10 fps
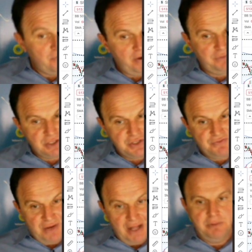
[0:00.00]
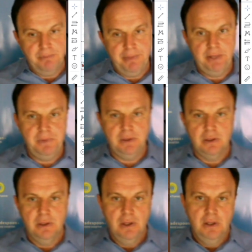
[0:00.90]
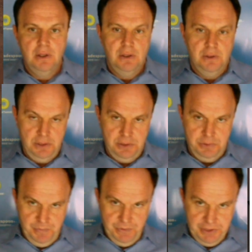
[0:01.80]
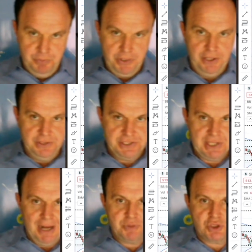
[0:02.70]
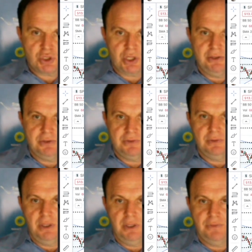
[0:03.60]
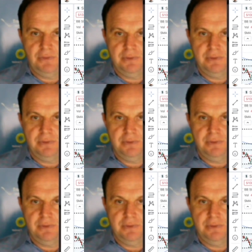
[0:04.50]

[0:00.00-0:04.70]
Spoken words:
average volume maybe. It did break this uptrend, and